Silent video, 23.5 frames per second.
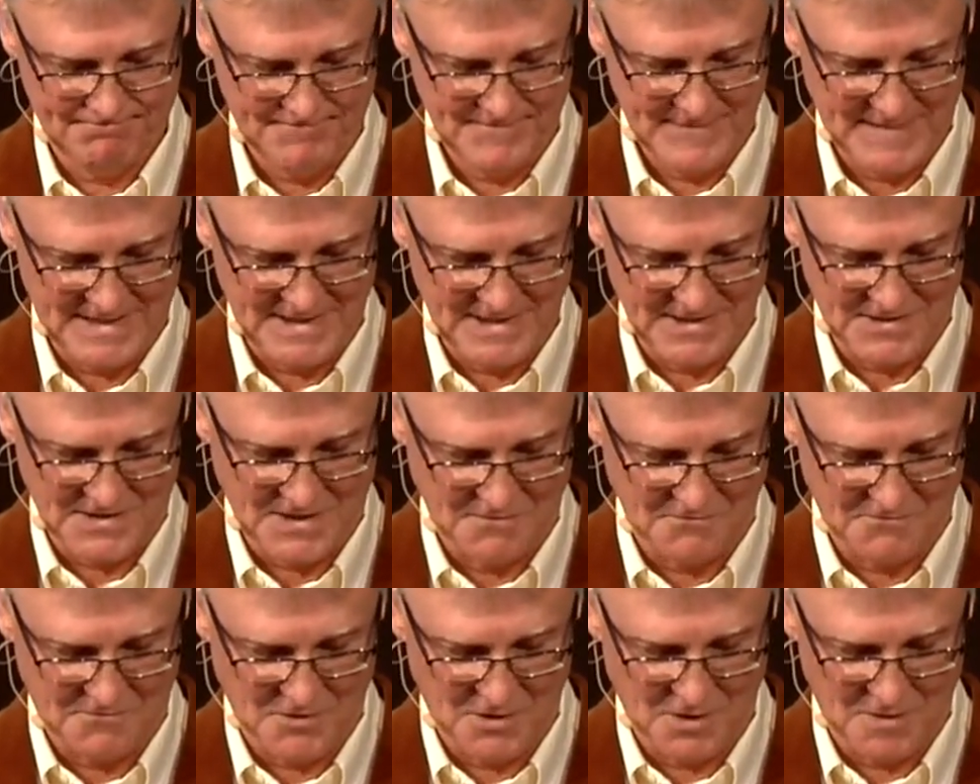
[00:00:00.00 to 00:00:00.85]
It just
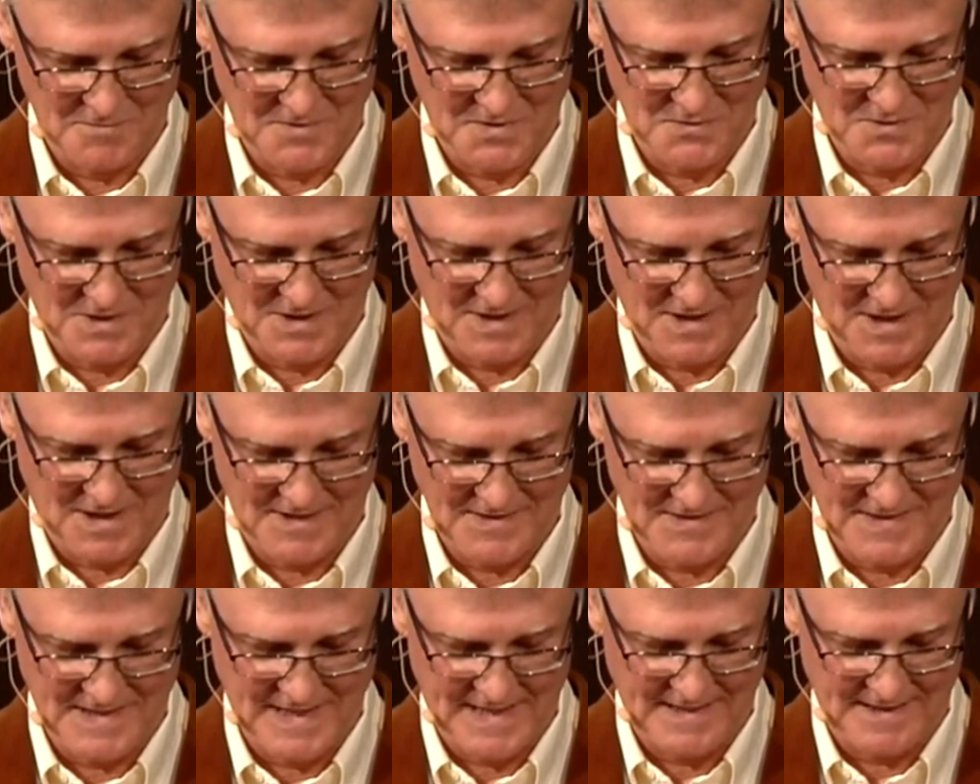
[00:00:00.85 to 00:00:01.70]
confirms what God
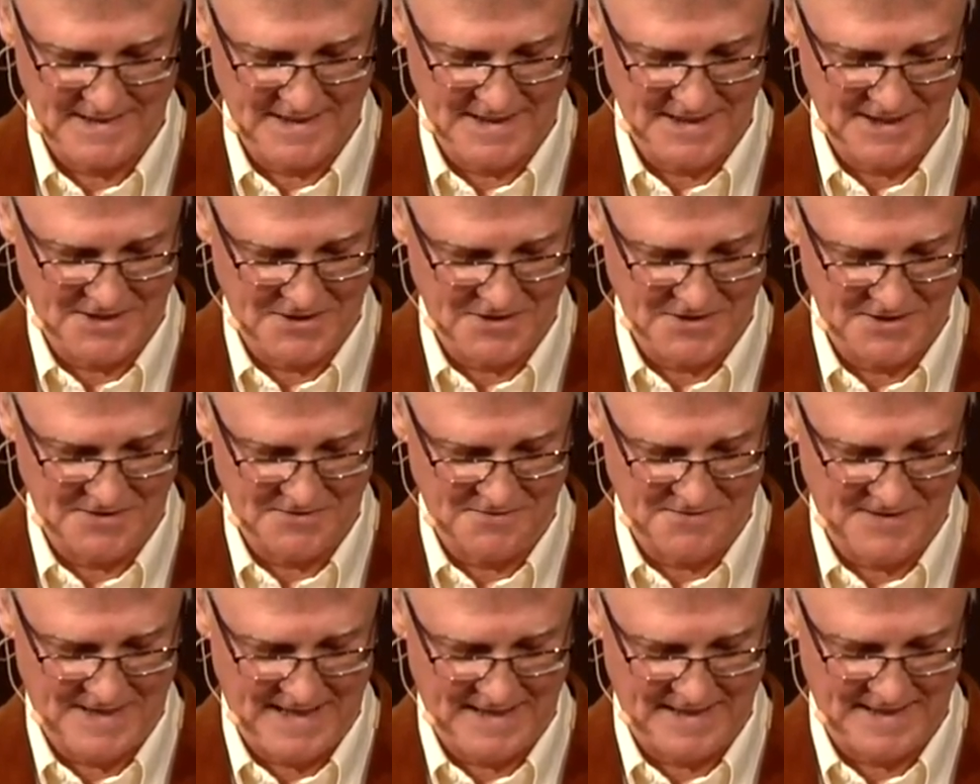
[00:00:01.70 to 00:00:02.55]
said that he couldn't
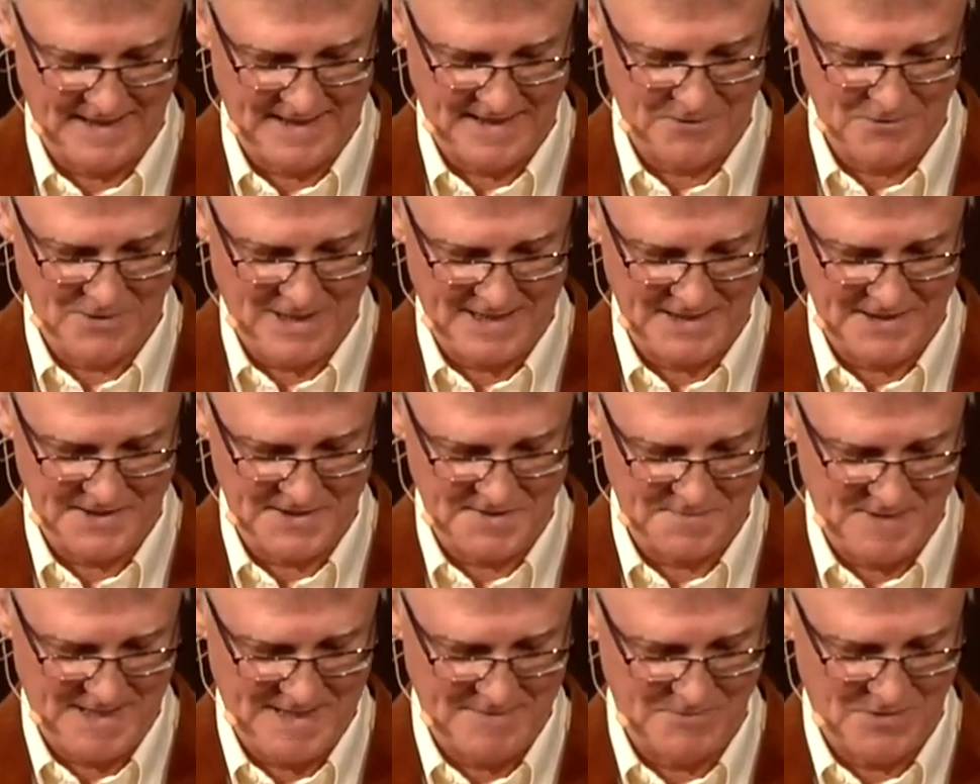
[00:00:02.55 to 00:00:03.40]
find any righteous
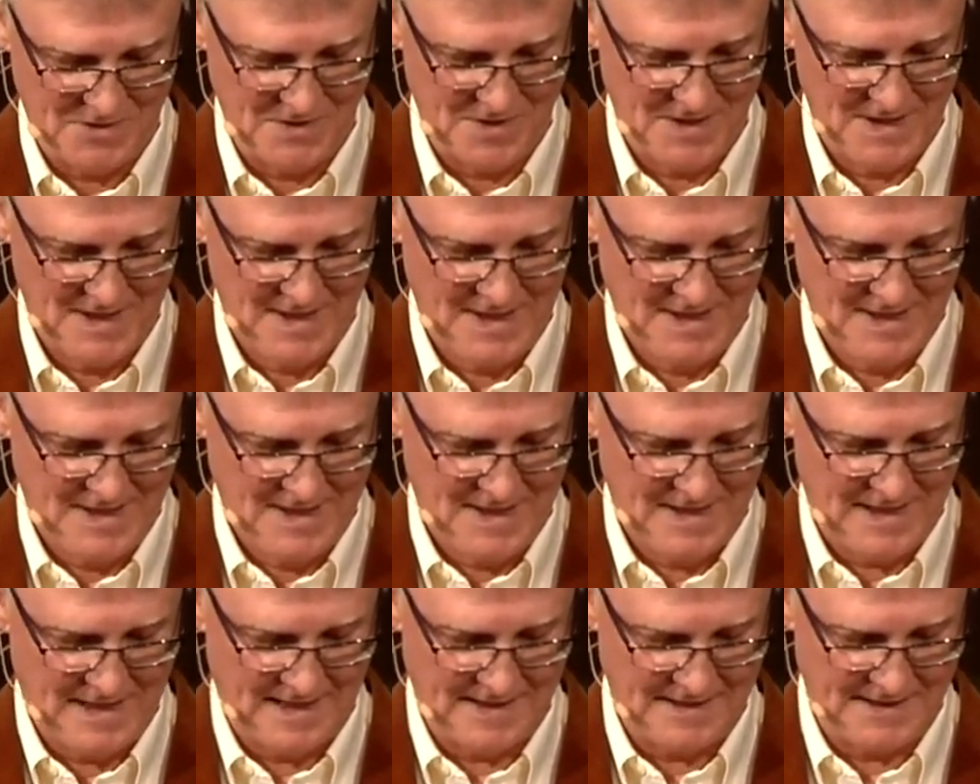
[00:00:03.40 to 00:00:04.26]
people
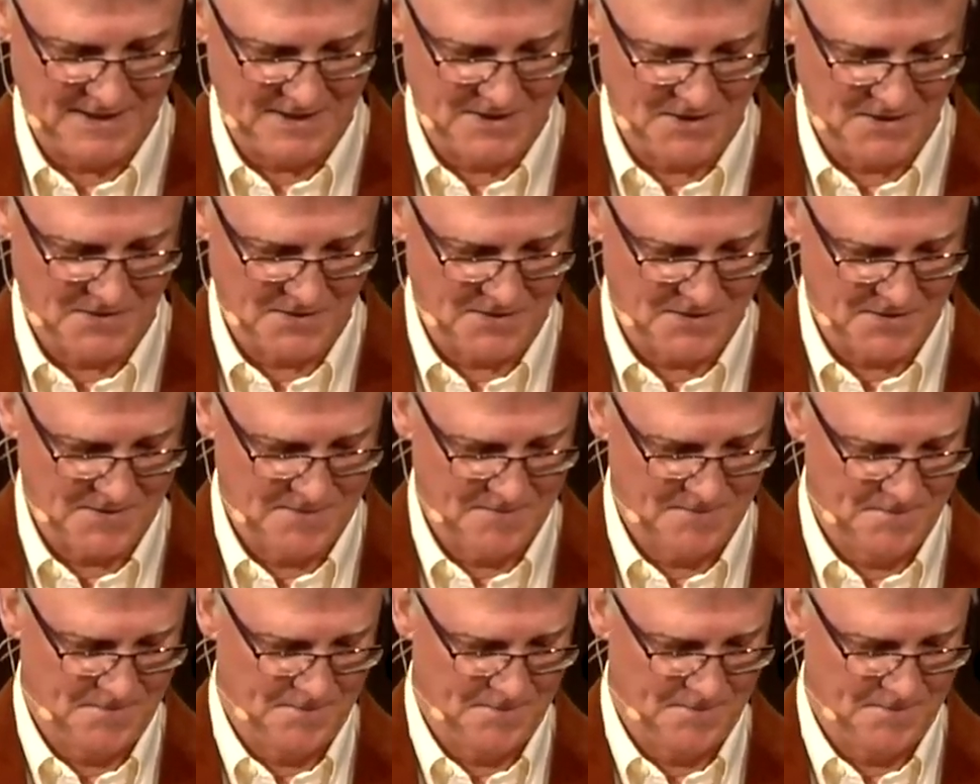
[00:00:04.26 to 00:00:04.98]
on the earth.